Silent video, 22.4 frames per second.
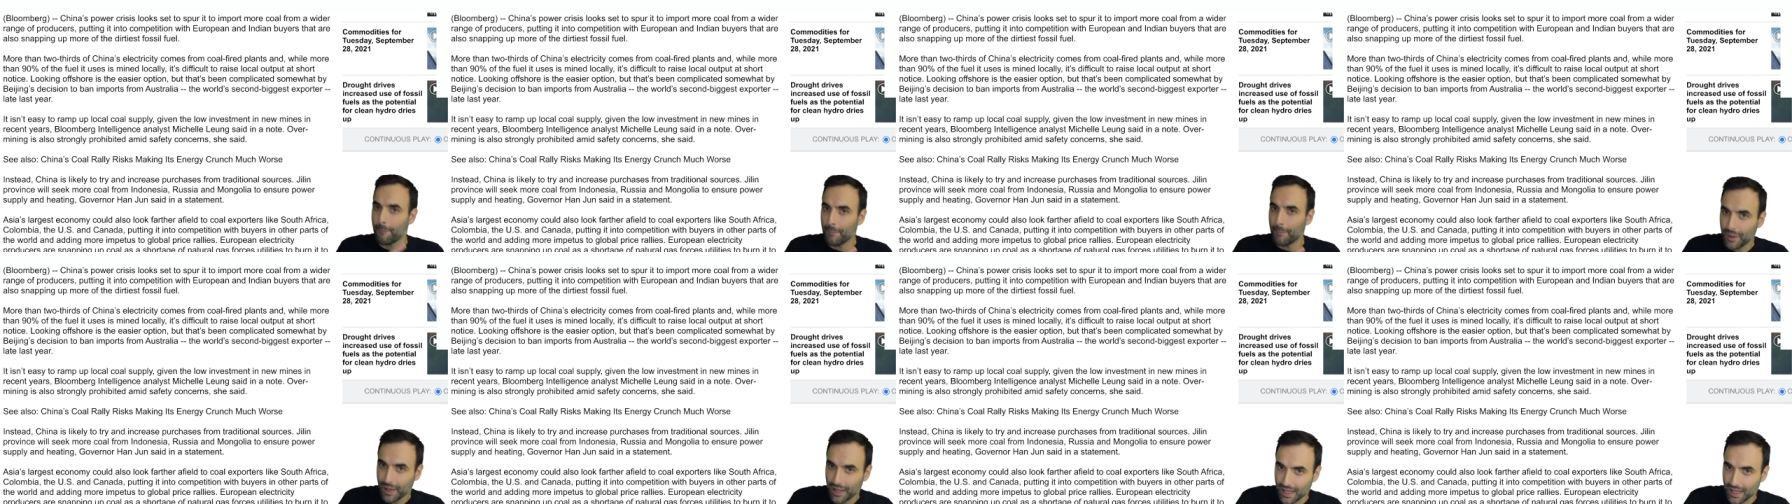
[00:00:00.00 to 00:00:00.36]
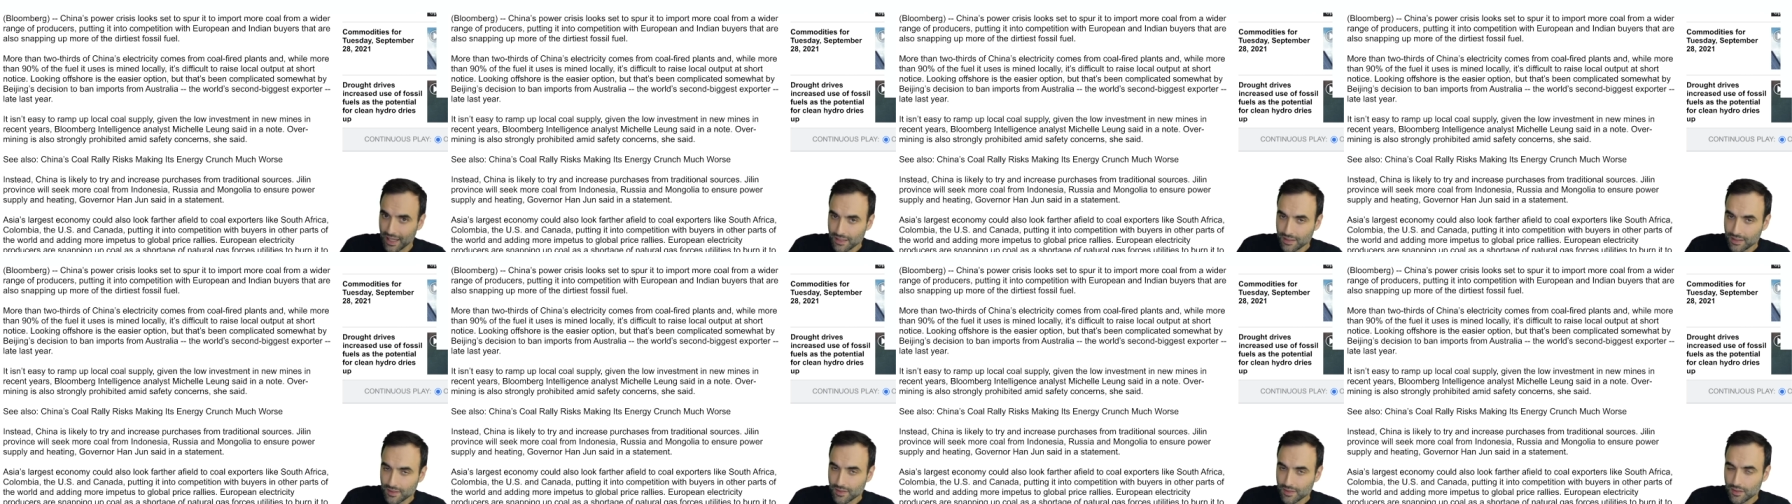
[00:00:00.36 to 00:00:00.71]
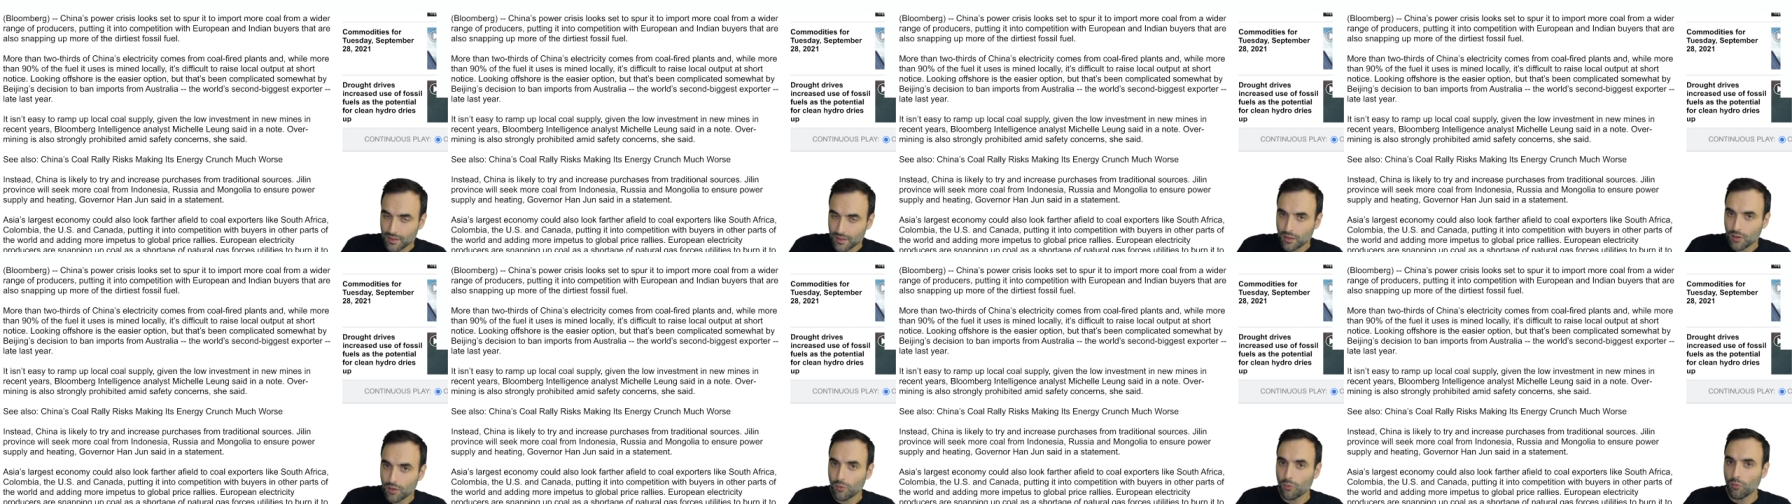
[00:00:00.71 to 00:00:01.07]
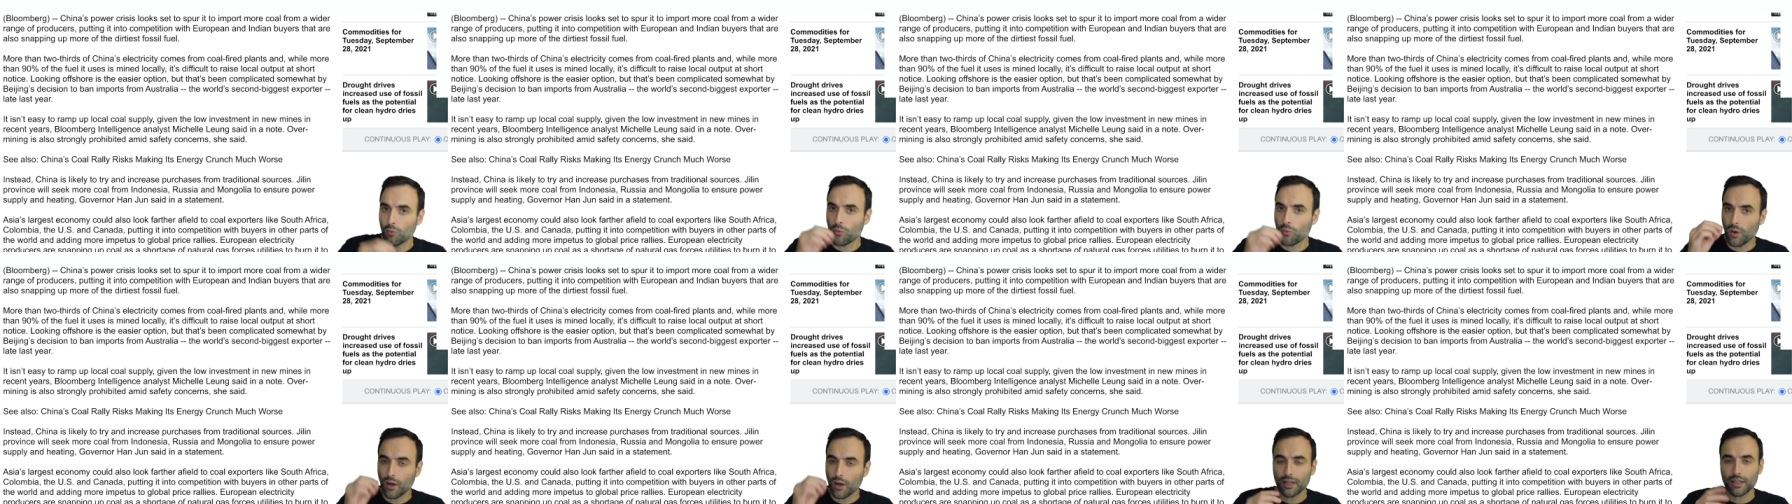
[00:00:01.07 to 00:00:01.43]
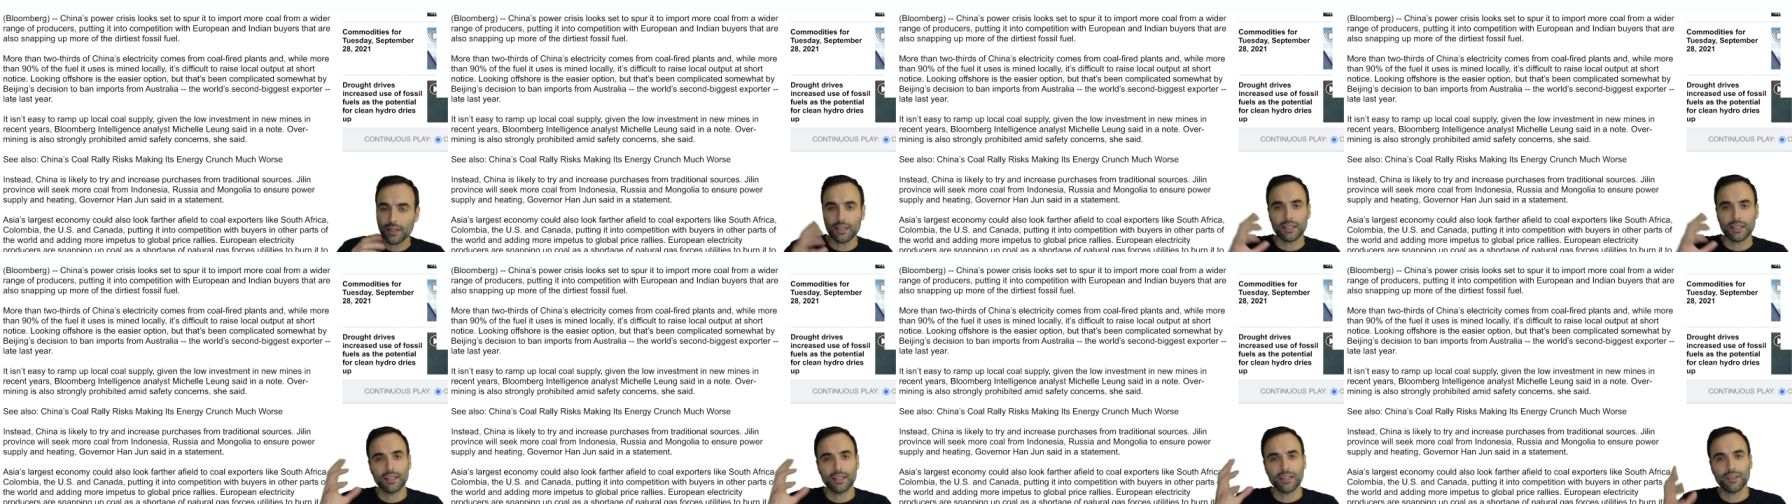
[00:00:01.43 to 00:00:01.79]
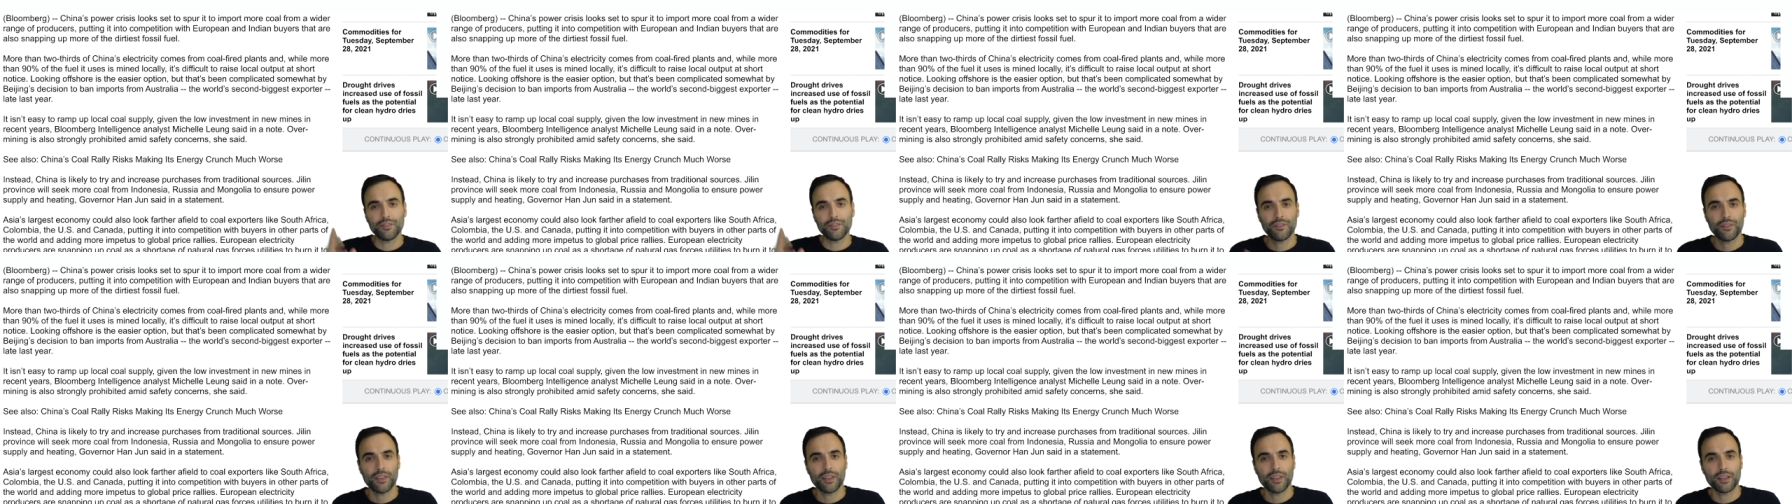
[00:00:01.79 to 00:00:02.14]
but what
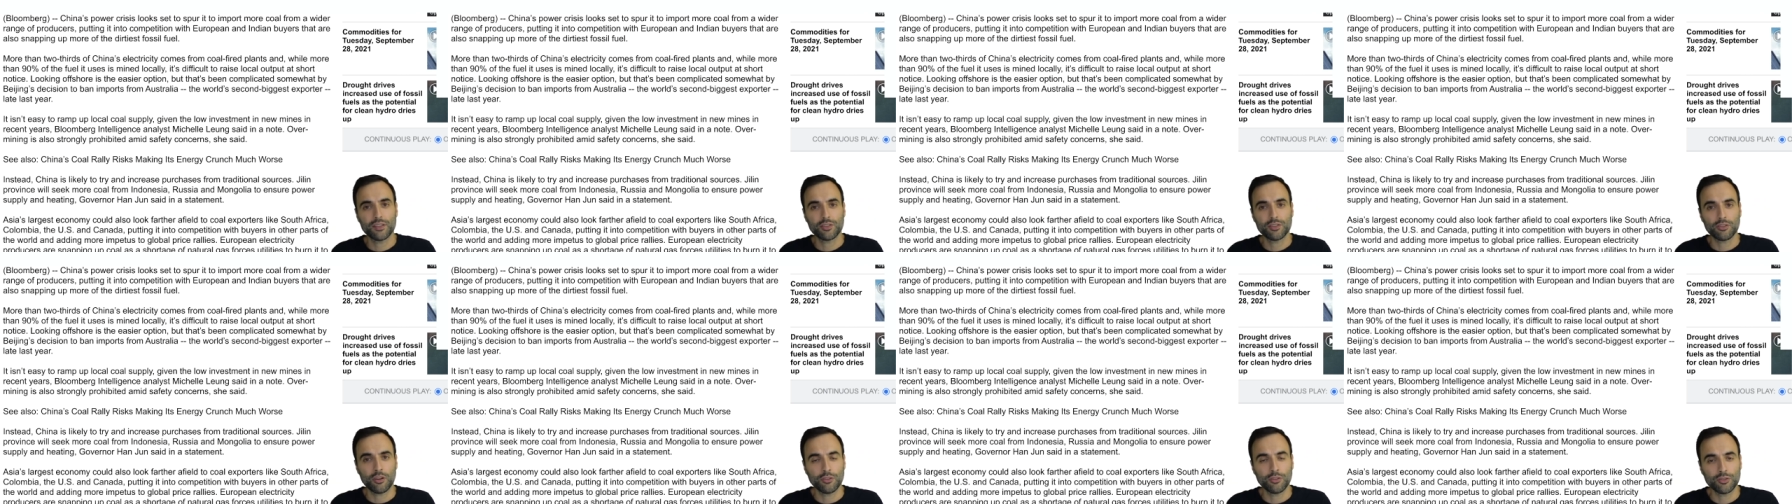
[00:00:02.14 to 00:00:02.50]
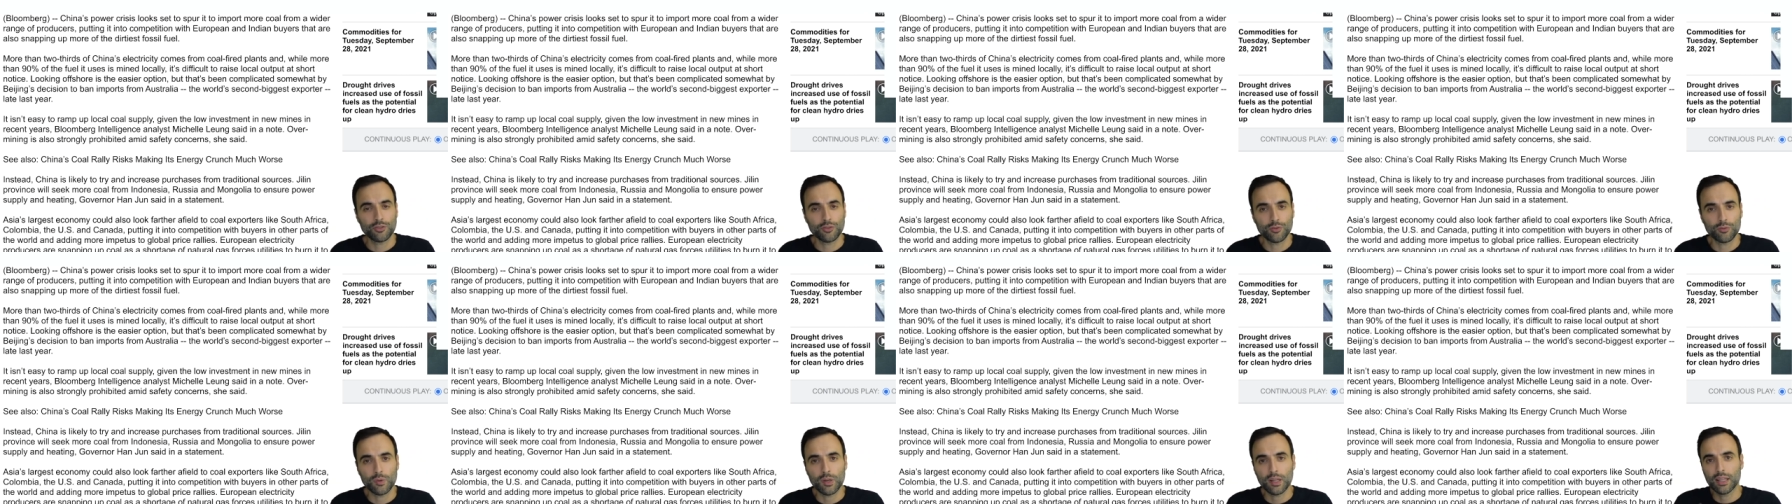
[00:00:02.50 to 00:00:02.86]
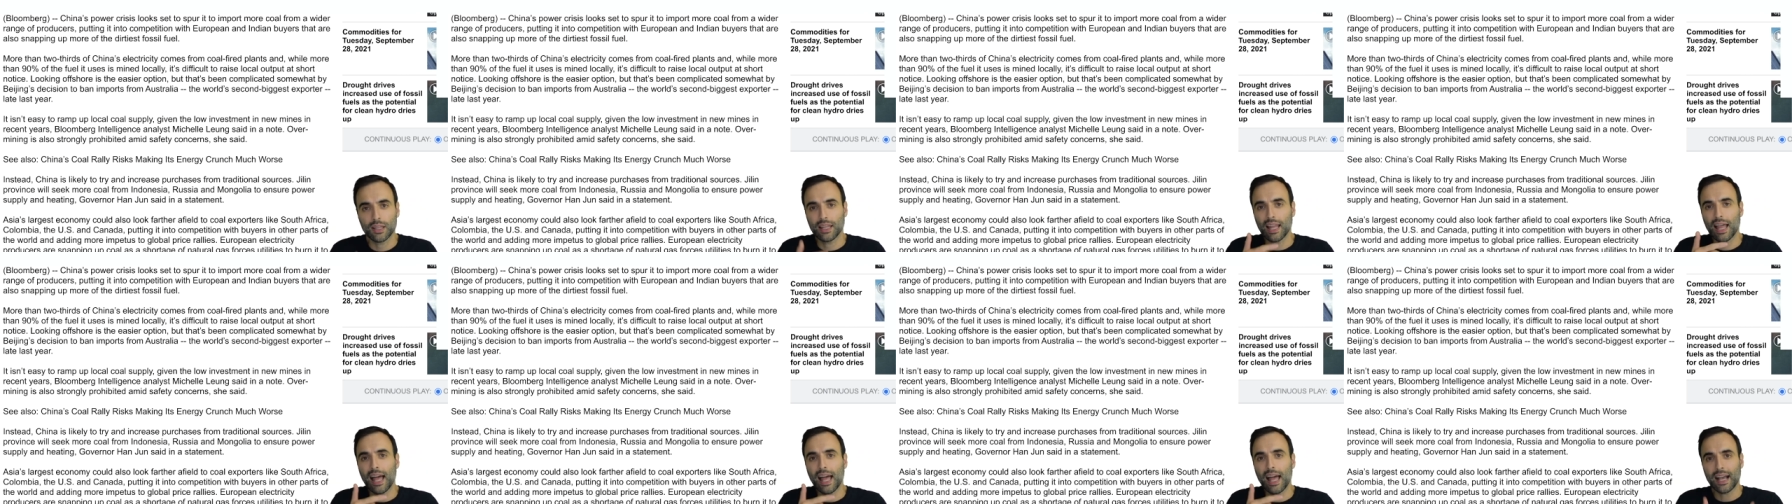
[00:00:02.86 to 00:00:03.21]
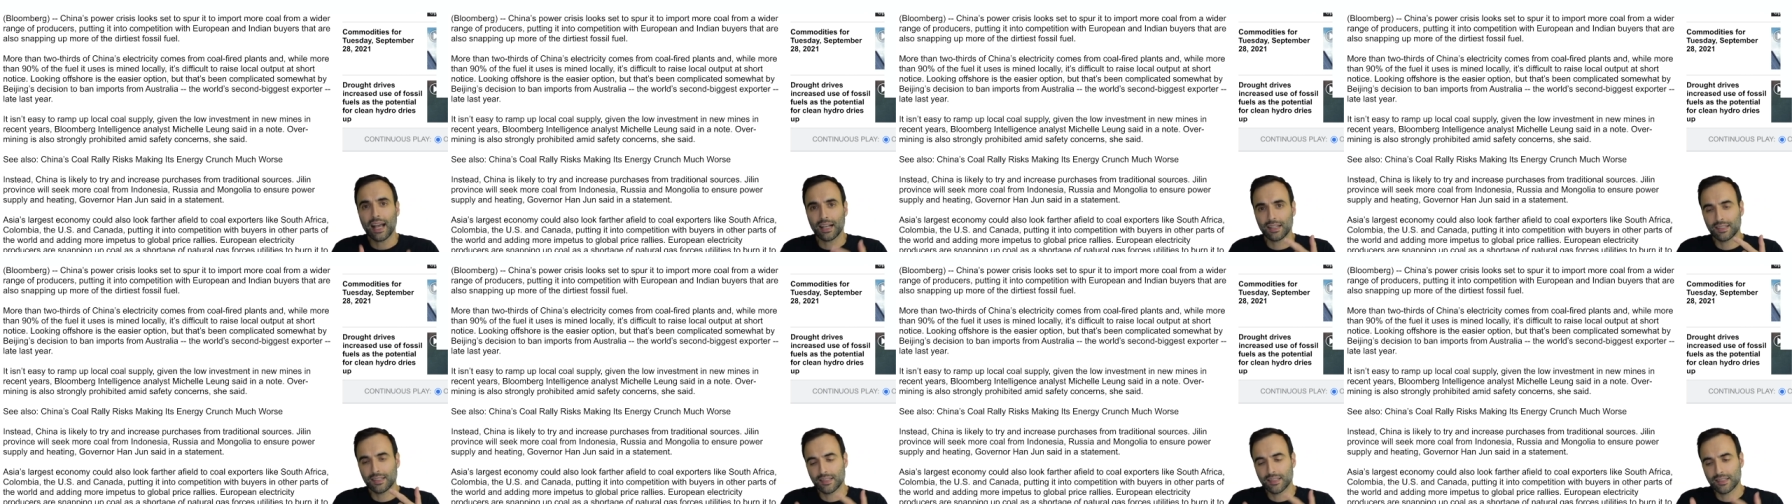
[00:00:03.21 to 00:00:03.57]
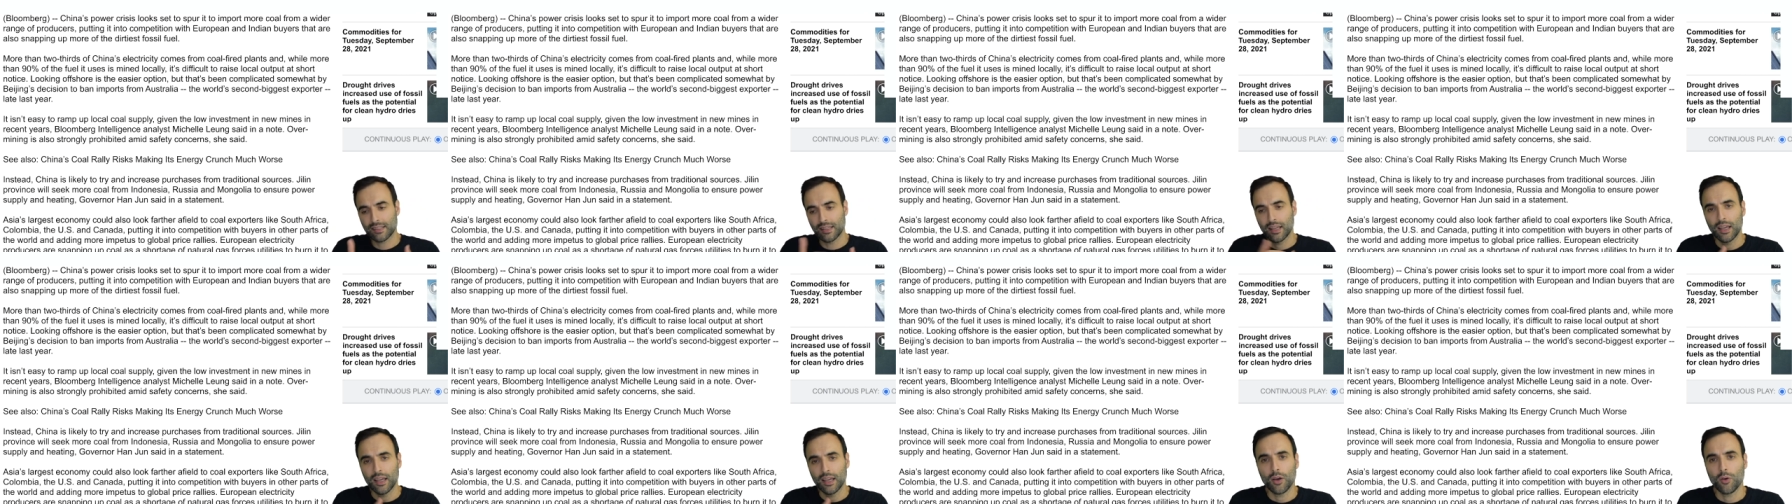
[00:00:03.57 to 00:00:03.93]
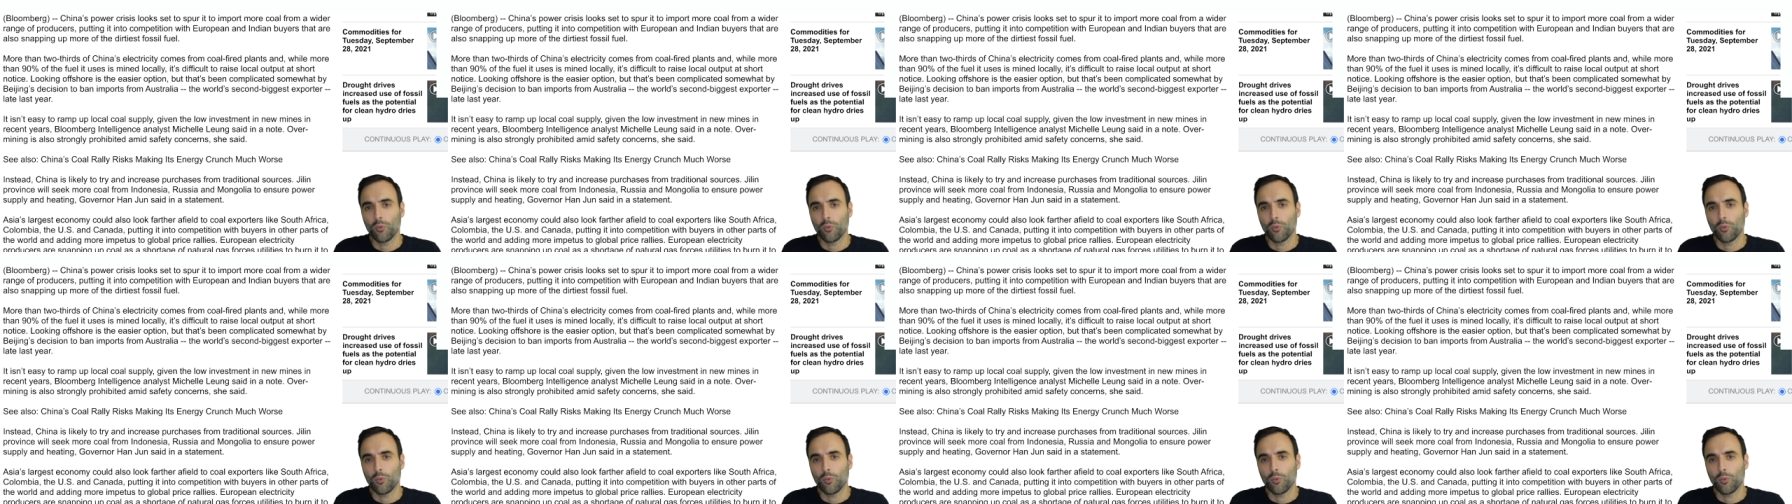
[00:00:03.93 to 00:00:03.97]
if they start to relax